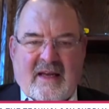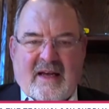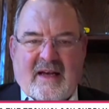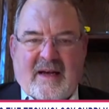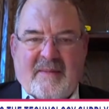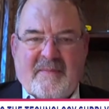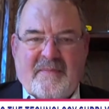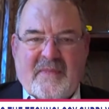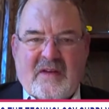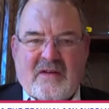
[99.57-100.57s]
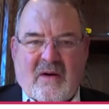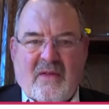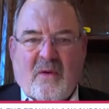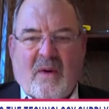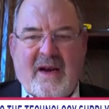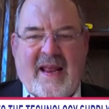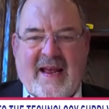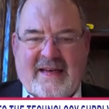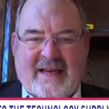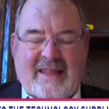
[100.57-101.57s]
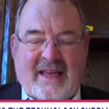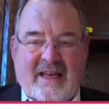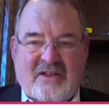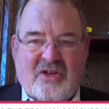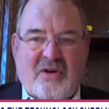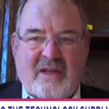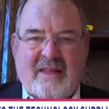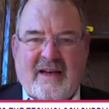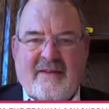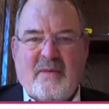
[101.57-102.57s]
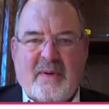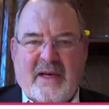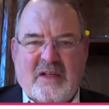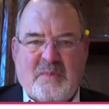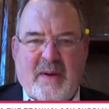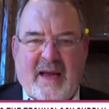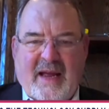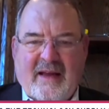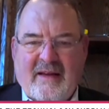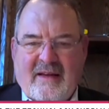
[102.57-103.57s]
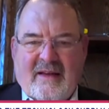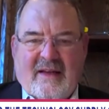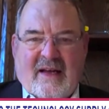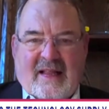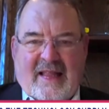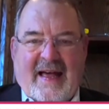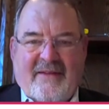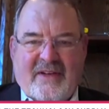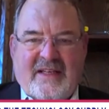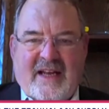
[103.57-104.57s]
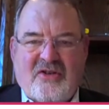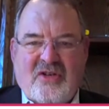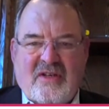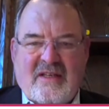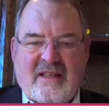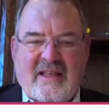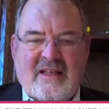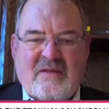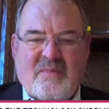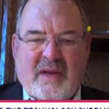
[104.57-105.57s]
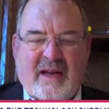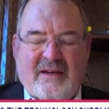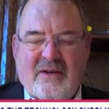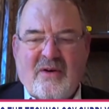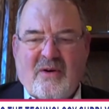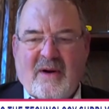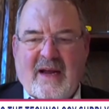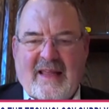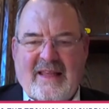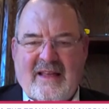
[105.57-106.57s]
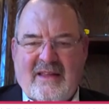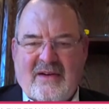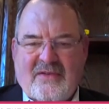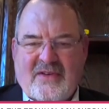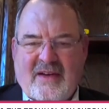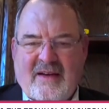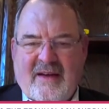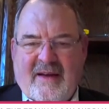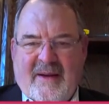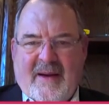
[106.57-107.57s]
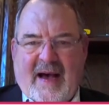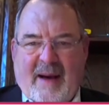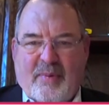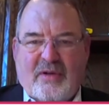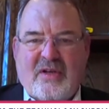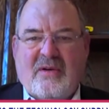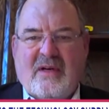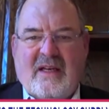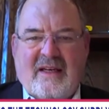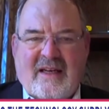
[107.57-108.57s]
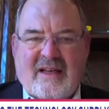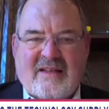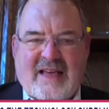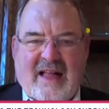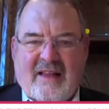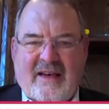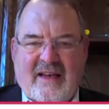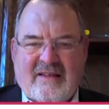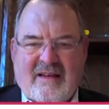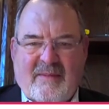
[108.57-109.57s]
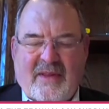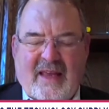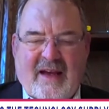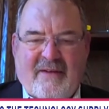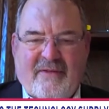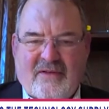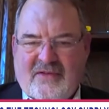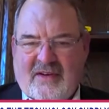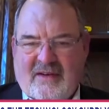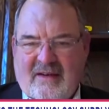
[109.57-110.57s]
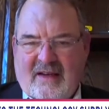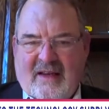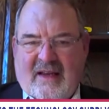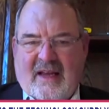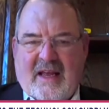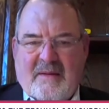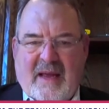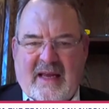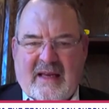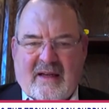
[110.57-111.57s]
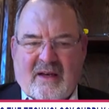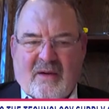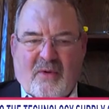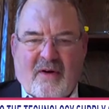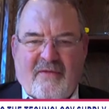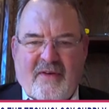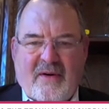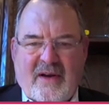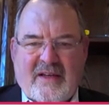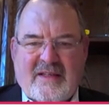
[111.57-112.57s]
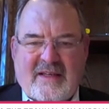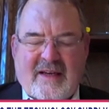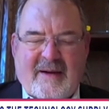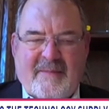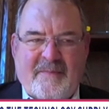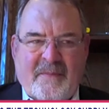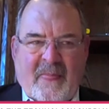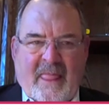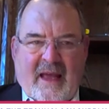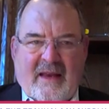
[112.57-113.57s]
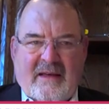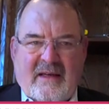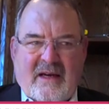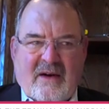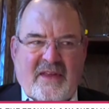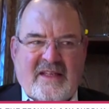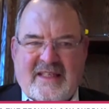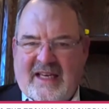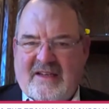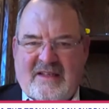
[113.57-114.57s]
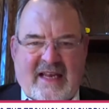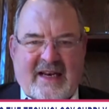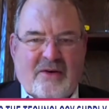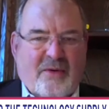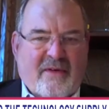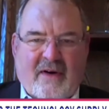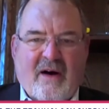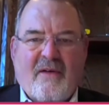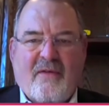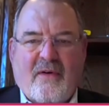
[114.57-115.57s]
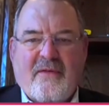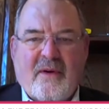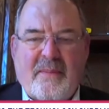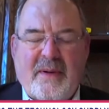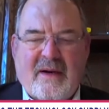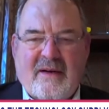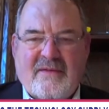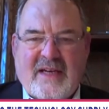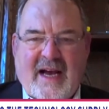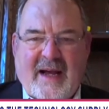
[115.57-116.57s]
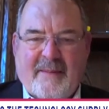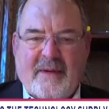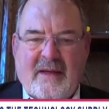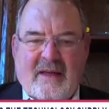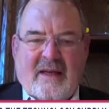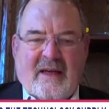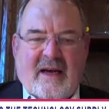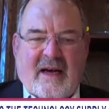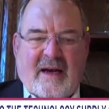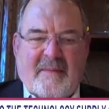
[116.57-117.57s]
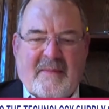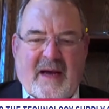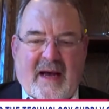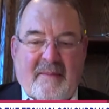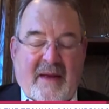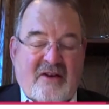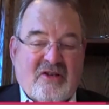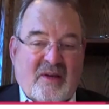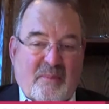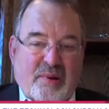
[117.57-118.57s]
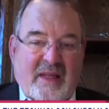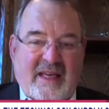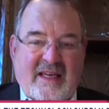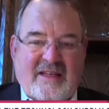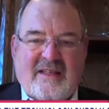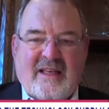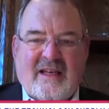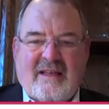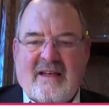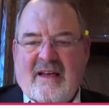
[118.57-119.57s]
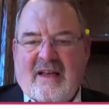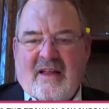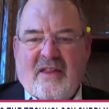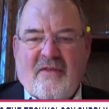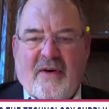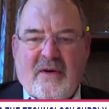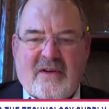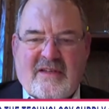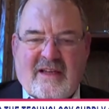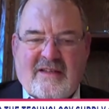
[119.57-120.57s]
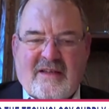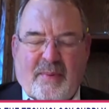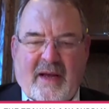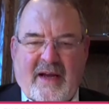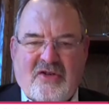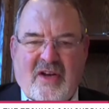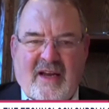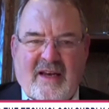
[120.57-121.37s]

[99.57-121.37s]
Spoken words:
so on the one hand, I think it's good that everybody's paying a lot of attention to this, but I do agree, I think there's a opportunity to consolidate some of the efforts and make it a little more focused. And you know, these things tend to evolve over a period of time. I'm actually pleased that the focus on supply chain